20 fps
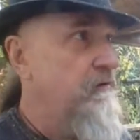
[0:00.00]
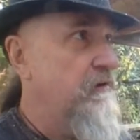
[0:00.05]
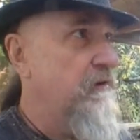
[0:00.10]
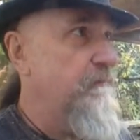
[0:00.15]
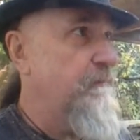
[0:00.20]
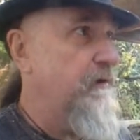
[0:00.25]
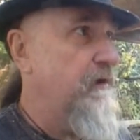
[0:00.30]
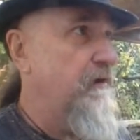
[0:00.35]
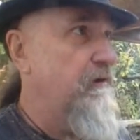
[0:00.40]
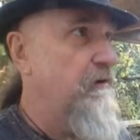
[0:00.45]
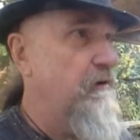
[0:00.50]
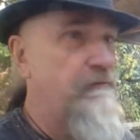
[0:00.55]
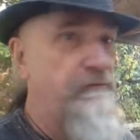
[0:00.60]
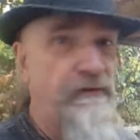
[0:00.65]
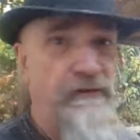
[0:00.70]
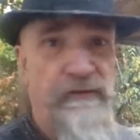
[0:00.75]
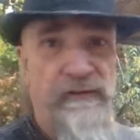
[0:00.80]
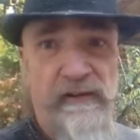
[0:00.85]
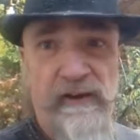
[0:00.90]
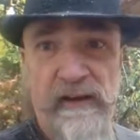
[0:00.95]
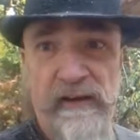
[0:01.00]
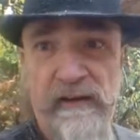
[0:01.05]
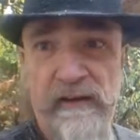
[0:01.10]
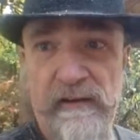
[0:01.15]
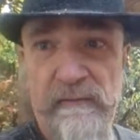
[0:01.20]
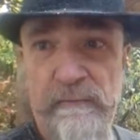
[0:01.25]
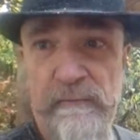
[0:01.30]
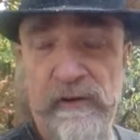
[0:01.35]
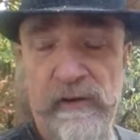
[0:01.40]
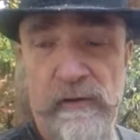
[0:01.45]
I mean, I often say
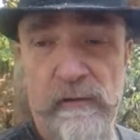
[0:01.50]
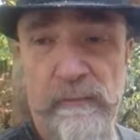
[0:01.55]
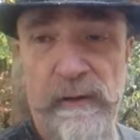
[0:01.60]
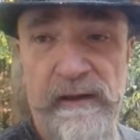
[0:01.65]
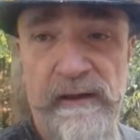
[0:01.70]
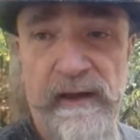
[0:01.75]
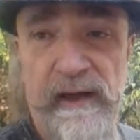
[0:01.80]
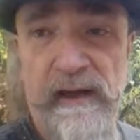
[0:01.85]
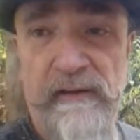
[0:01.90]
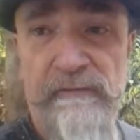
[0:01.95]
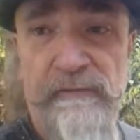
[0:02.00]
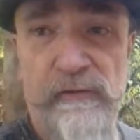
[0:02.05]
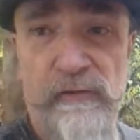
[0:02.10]
that my dad